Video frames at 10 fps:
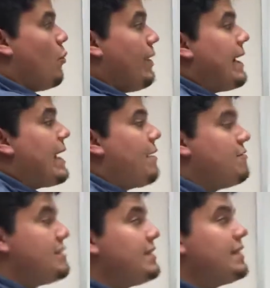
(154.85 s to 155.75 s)
We have
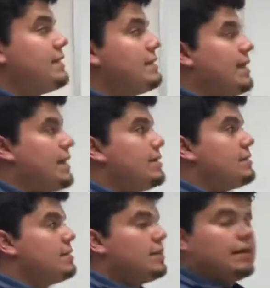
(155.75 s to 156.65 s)
6
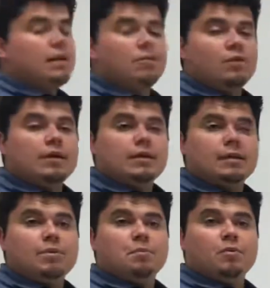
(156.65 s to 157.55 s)
tests that
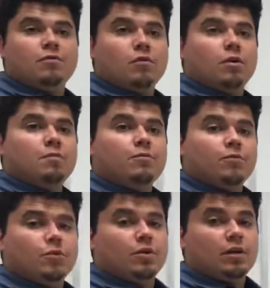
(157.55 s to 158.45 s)
can be performed
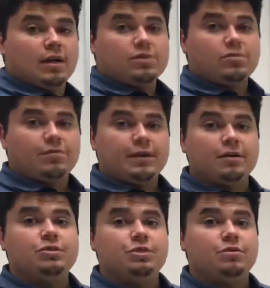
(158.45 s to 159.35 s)
for
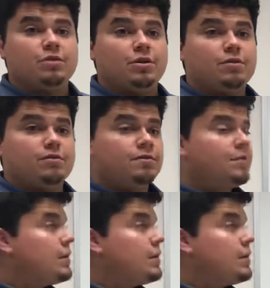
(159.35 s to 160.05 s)
glossopharyngeal nerve,